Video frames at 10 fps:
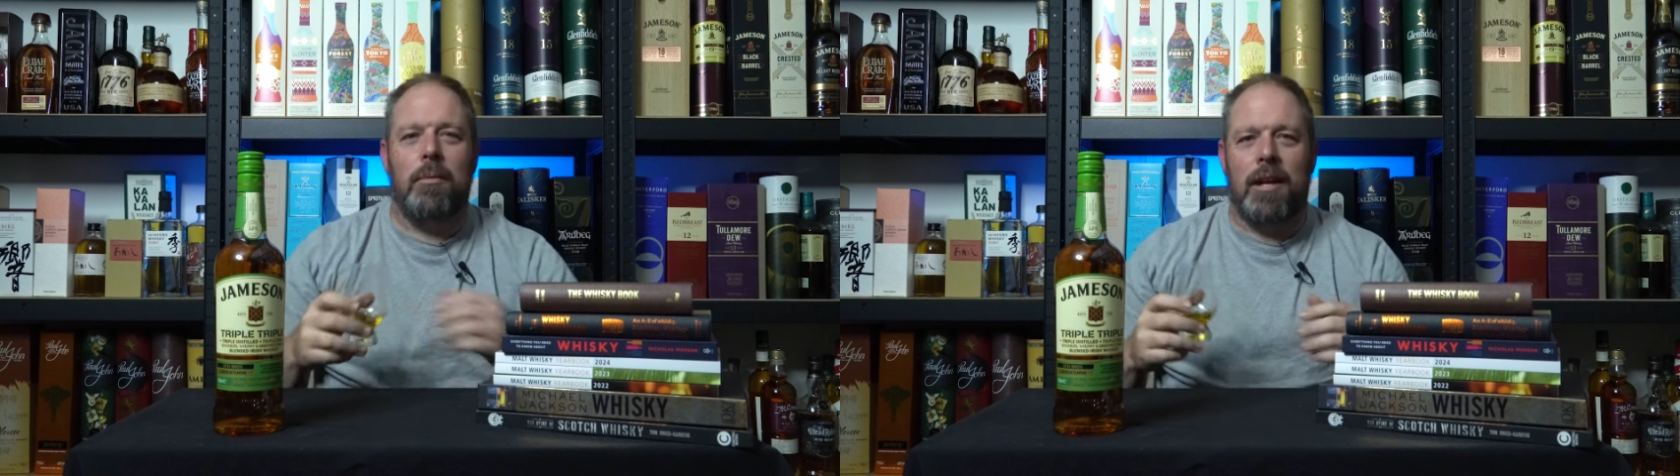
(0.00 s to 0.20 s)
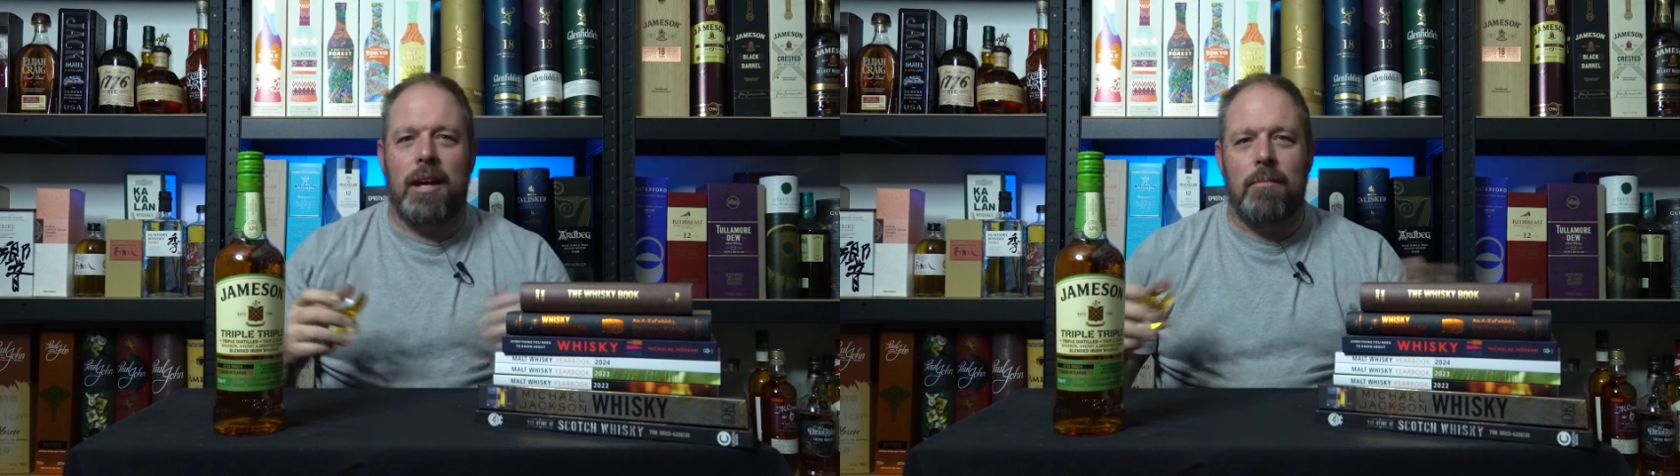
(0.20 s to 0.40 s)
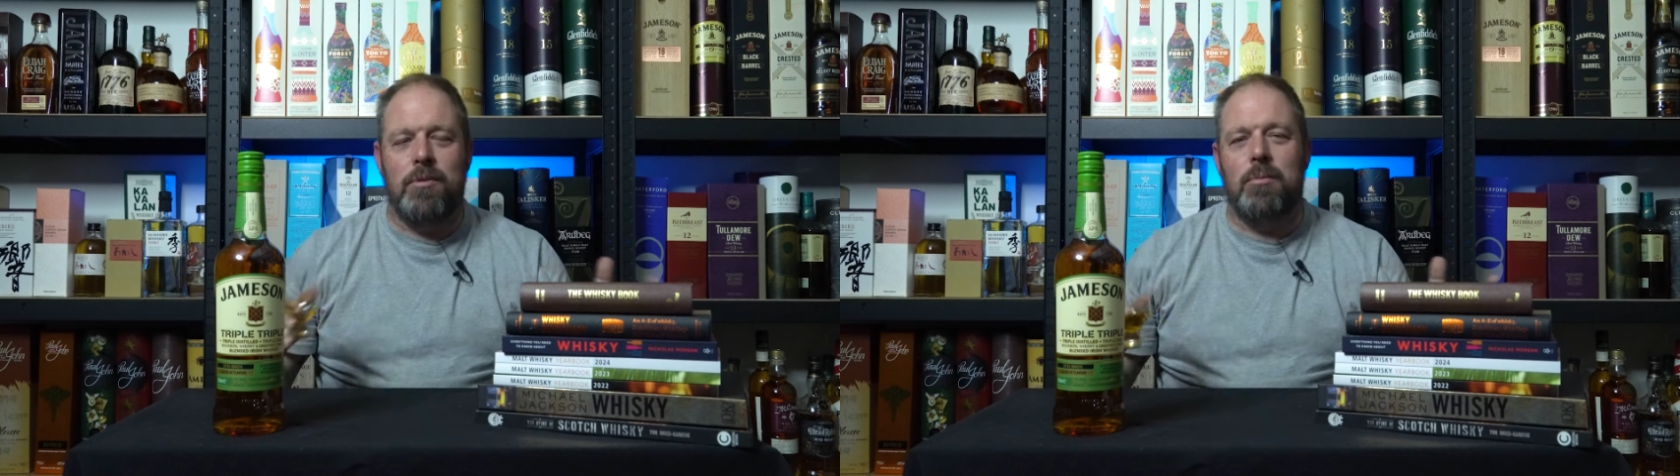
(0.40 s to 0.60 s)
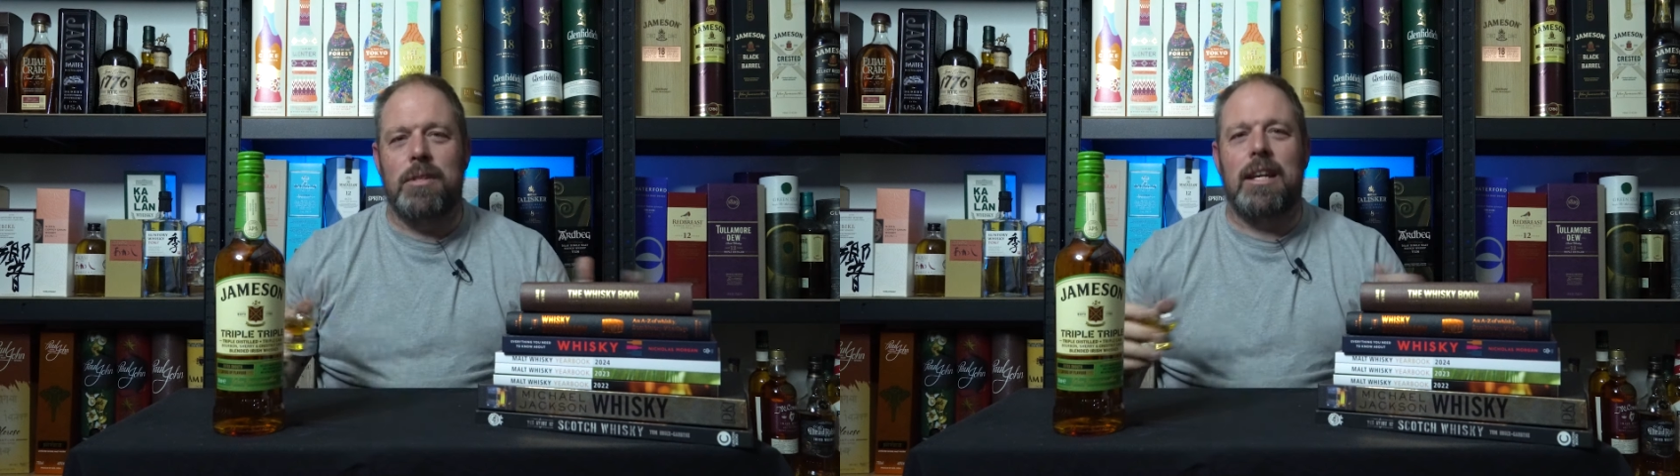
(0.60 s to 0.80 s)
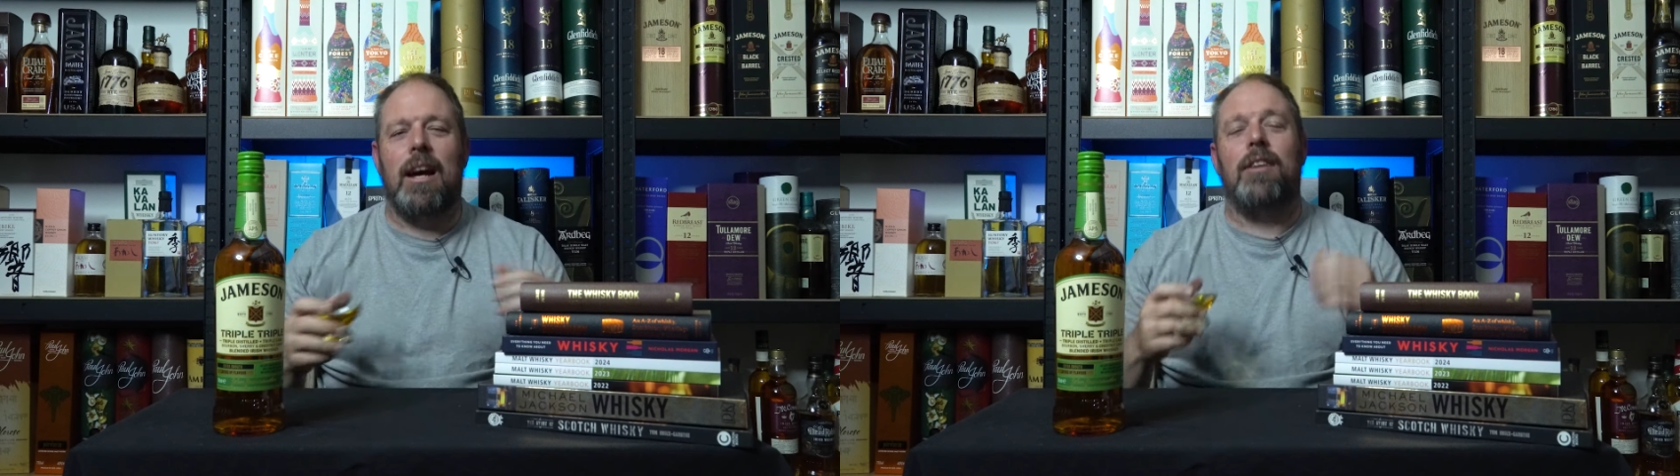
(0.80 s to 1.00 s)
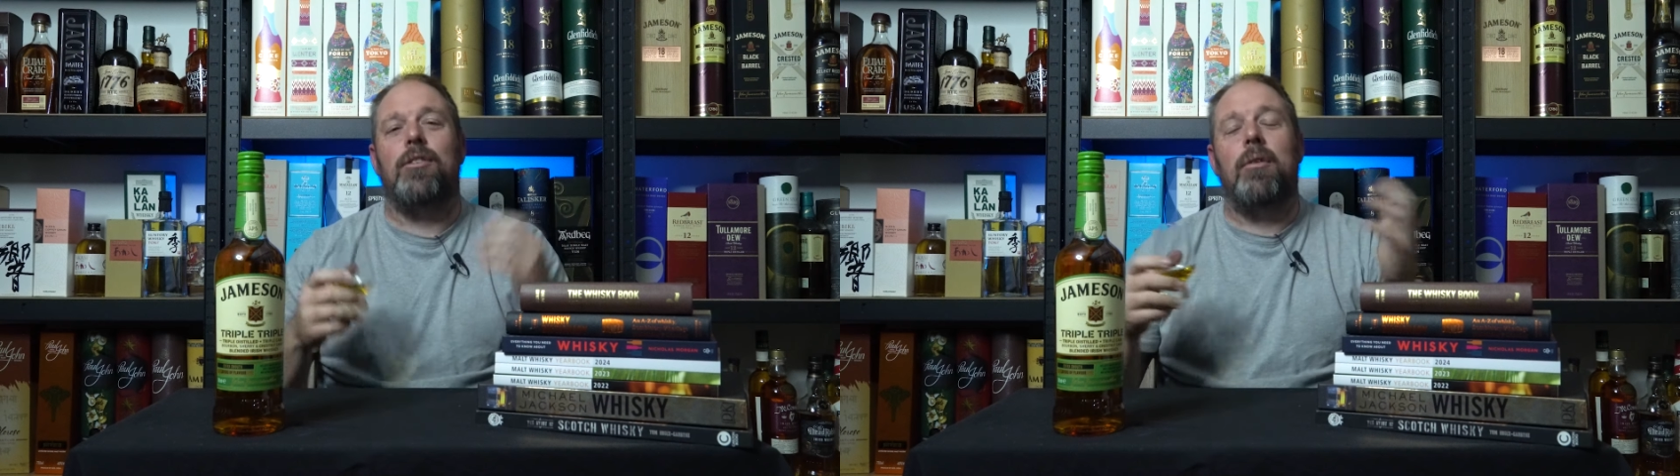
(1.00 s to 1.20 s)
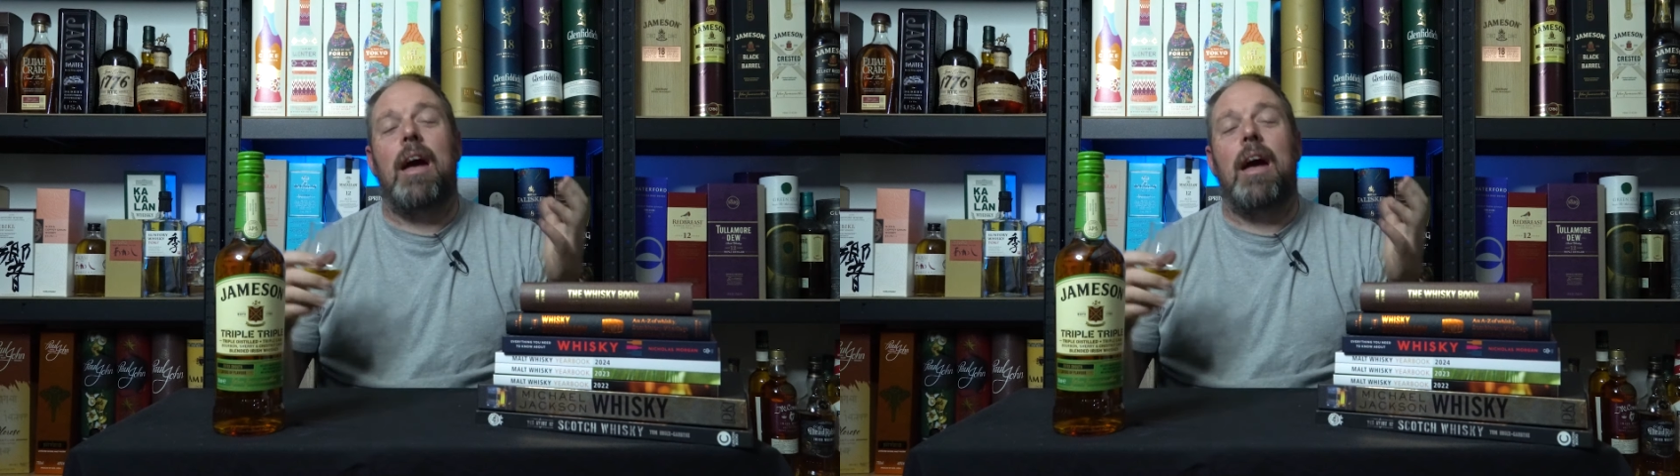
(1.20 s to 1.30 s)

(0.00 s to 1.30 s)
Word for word: when it comes to whiskey, I do